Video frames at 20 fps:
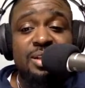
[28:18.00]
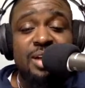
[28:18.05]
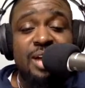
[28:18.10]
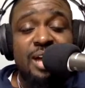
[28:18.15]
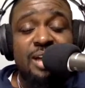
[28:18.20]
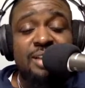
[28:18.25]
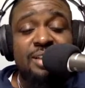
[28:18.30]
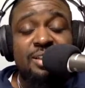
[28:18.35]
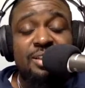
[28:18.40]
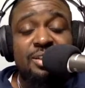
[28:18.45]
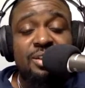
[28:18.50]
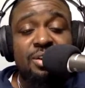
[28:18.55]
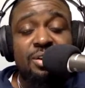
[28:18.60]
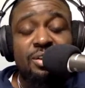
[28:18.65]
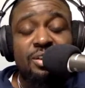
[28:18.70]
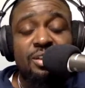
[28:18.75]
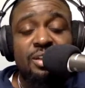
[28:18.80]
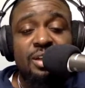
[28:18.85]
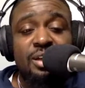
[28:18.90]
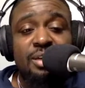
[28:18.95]
I just saw
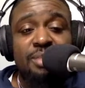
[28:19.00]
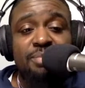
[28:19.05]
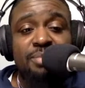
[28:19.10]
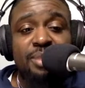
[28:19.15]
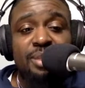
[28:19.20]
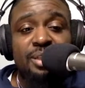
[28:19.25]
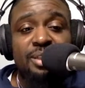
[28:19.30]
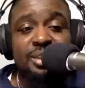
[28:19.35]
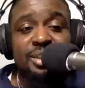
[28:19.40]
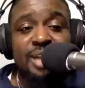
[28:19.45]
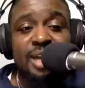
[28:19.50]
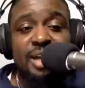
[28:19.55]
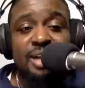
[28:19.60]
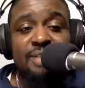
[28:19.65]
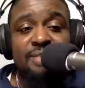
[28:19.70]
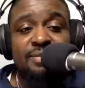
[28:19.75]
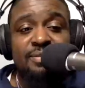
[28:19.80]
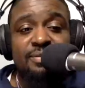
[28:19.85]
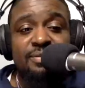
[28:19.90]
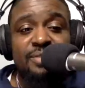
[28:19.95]
a
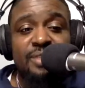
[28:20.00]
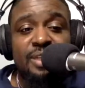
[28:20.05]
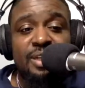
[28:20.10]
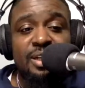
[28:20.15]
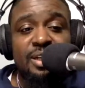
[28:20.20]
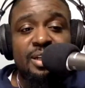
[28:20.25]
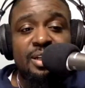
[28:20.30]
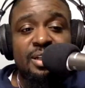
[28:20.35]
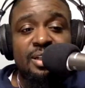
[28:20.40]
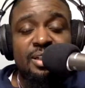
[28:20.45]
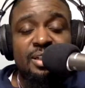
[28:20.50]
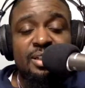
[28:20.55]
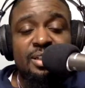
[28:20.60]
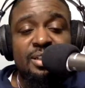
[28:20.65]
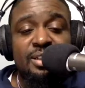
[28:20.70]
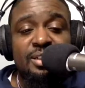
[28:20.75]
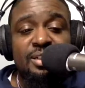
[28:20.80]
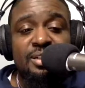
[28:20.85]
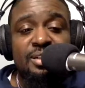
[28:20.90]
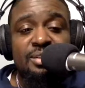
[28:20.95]
mugshot of
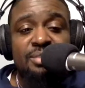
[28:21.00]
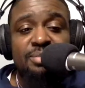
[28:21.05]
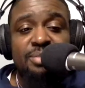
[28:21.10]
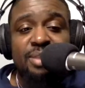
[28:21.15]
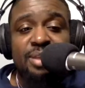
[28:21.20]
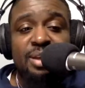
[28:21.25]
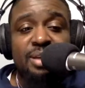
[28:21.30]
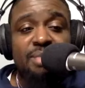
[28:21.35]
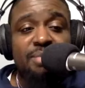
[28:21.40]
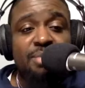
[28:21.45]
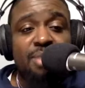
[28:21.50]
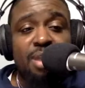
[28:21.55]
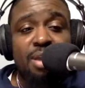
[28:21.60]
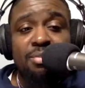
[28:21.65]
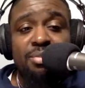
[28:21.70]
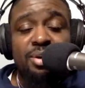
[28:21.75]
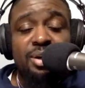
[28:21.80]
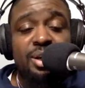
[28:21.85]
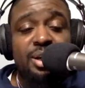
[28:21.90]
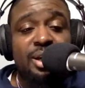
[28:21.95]
Marion
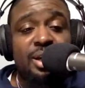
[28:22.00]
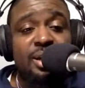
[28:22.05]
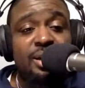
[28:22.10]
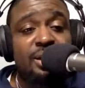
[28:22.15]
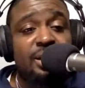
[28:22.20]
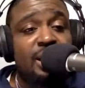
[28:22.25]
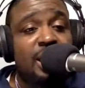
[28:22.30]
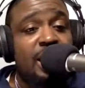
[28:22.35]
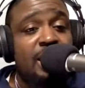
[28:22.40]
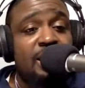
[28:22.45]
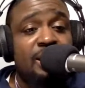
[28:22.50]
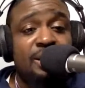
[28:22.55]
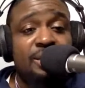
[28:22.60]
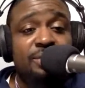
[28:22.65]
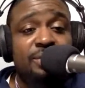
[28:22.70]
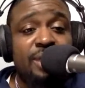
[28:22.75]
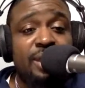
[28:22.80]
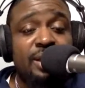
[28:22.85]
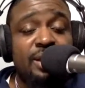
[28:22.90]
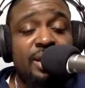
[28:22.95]
Barber and I couldn't
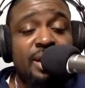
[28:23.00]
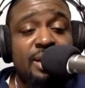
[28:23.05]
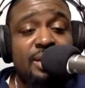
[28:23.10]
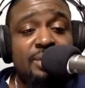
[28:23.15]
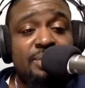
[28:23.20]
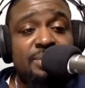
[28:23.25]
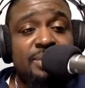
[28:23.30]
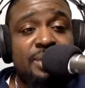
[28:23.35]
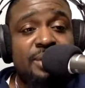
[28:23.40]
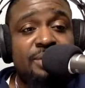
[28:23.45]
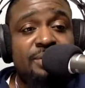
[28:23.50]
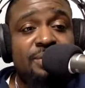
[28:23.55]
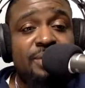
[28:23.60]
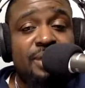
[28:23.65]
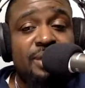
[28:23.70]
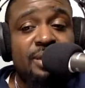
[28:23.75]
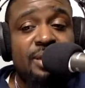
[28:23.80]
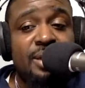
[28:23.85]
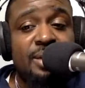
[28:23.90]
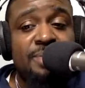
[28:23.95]
recognize him. Man, it's
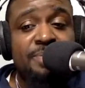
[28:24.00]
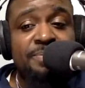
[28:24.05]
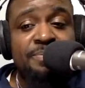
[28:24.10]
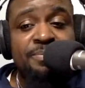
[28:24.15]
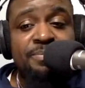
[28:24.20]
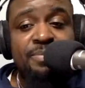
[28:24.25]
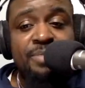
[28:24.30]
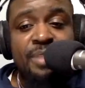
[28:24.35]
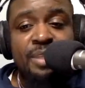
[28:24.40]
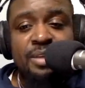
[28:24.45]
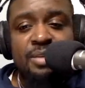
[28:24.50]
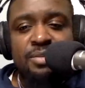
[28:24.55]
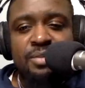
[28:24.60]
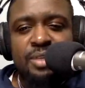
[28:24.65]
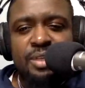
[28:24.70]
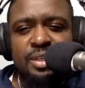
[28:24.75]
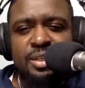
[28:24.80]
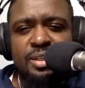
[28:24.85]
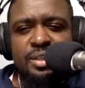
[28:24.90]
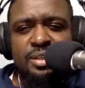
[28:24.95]
fucked up.
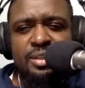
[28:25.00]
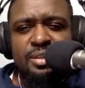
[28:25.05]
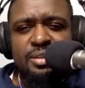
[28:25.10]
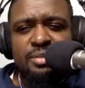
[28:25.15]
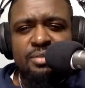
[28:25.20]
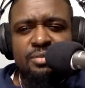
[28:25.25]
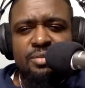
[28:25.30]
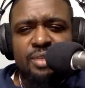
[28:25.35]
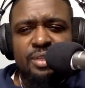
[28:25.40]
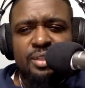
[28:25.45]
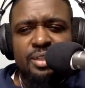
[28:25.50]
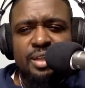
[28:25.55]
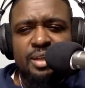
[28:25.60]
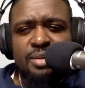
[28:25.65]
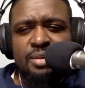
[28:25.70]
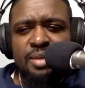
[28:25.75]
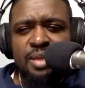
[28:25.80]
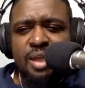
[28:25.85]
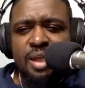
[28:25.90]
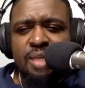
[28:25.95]
Really fucked up.
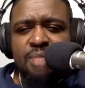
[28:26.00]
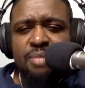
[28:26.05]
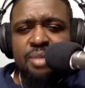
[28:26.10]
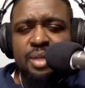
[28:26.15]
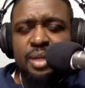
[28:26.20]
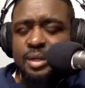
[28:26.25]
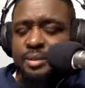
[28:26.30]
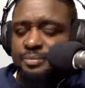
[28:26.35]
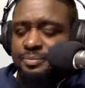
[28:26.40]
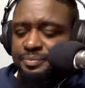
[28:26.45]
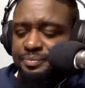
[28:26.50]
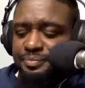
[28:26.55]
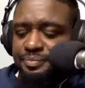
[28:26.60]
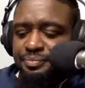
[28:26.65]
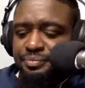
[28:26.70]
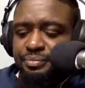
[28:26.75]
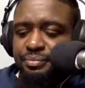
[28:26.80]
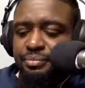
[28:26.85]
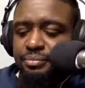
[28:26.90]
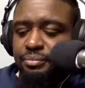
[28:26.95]
But
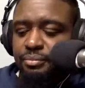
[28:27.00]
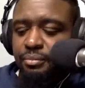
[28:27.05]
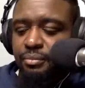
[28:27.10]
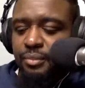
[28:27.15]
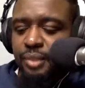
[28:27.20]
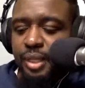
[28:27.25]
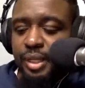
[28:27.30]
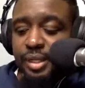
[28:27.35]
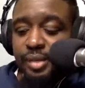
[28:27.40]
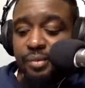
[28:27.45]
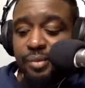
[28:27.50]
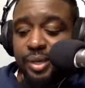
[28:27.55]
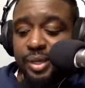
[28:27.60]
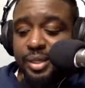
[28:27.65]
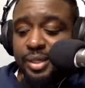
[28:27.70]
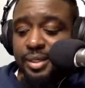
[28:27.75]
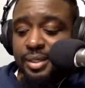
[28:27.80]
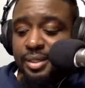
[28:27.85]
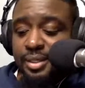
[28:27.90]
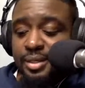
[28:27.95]
anyway,
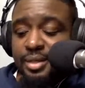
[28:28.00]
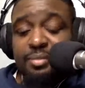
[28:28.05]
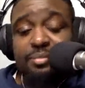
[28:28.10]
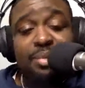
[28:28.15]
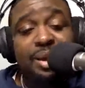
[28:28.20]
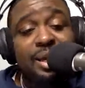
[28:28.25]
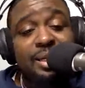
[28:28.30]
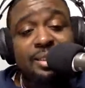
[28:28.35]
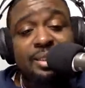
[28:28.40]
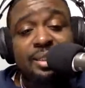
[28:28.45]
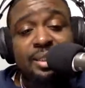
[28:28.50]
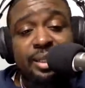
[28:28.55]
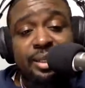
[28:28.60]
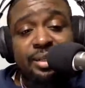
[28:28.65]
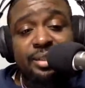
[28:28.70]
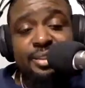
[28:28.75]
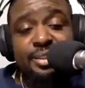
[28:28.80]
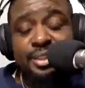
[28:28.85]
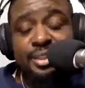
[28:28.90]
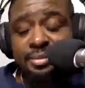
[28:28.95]
back to
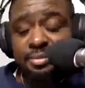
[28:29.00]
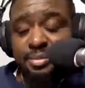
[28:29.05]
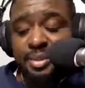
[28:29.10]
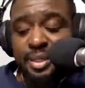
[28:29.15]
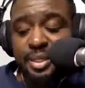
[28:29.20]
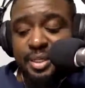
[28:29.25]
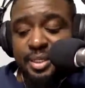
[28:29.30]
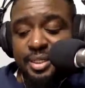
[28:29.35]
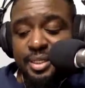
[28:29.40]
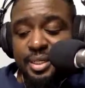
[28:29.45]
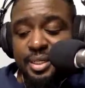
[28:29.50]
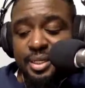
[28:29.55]
leadership, man.